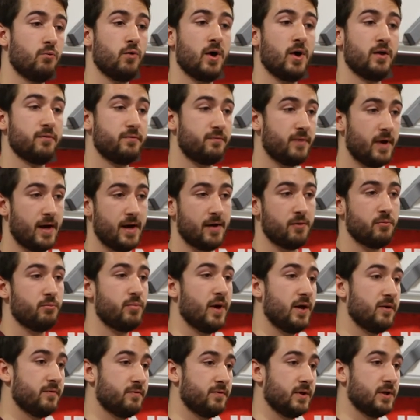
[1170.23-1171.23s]
welfare and
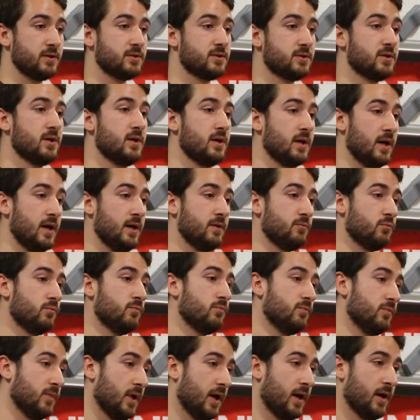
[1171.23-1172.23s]
benefits in
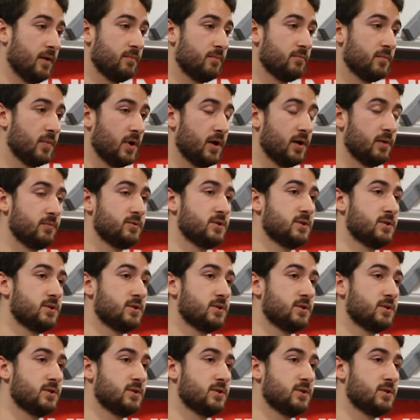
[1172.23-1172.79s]
their uh,